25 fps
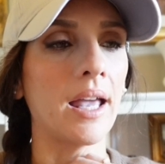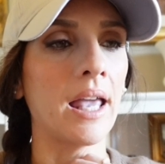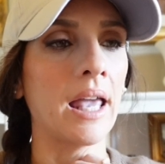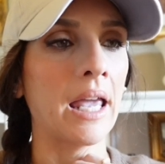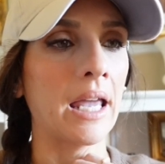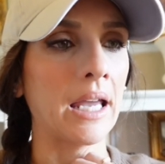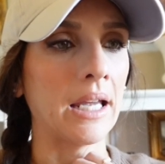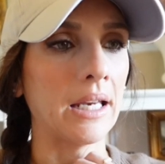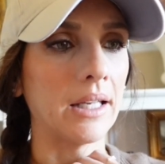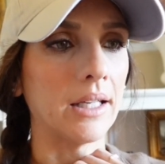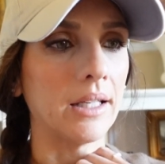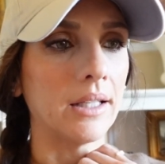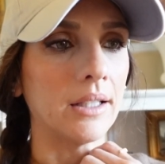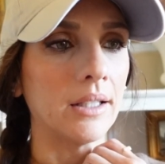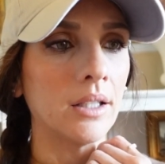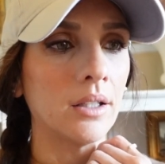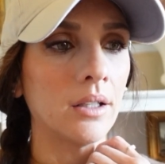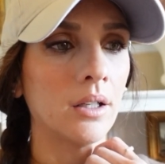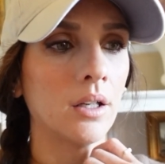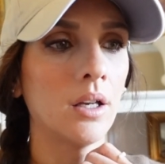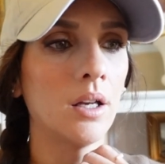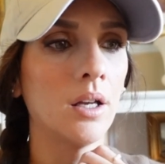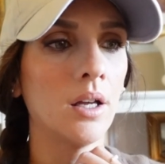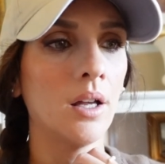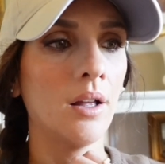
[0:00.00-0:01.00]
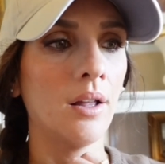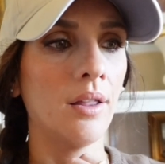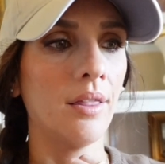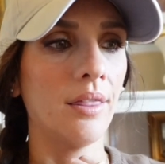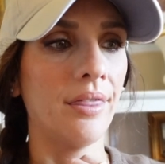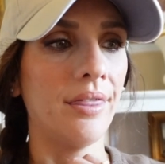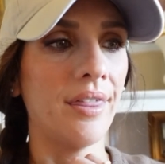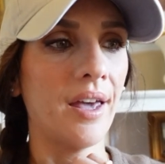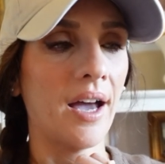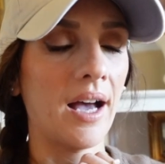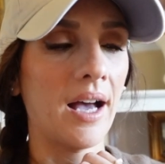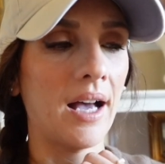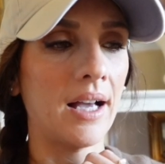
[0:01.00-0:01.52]
hated
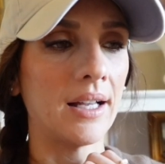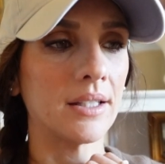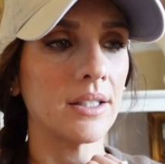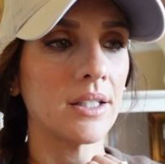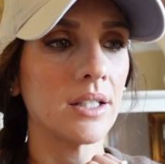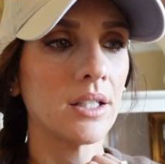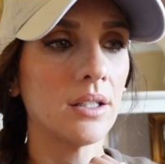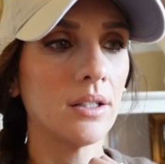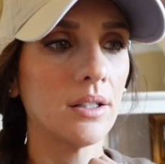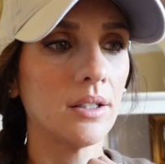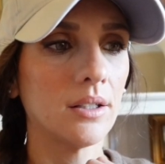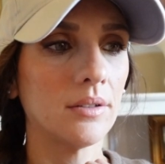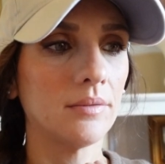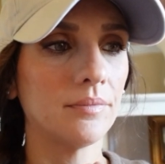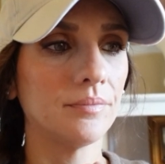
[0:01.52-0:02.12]
that,